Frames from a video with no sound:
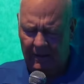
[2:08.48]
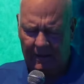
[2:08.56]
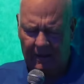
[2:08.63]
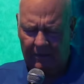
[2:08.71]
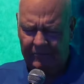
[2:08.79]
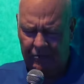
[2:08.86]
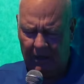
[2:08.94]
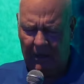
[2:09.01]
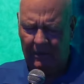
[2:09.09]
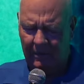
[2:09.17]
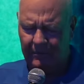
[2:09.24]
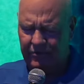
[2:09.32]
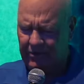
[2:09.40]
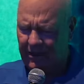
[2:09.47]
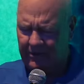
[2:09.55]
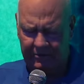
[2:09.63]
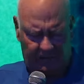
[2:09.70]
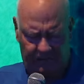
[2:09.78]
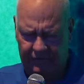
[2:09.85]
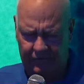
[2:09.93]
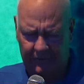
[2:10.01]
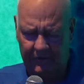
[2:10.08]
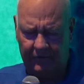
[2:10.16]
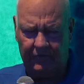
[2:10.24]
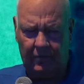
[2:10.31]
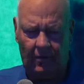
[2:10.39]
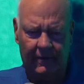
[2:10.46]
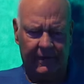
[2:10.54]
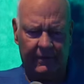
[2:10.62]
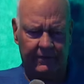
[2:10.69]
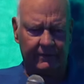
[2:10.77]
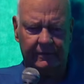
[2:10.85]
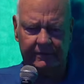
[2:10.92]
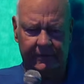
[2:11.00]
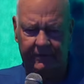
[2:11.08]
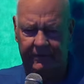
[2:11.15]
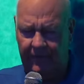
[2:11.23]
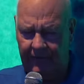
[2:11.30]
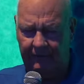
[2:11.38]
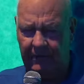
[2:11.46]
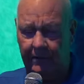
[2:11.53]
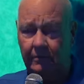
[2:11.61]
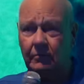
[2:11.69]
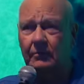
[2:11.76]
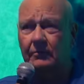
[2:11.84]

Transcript: objective of going in to the Navy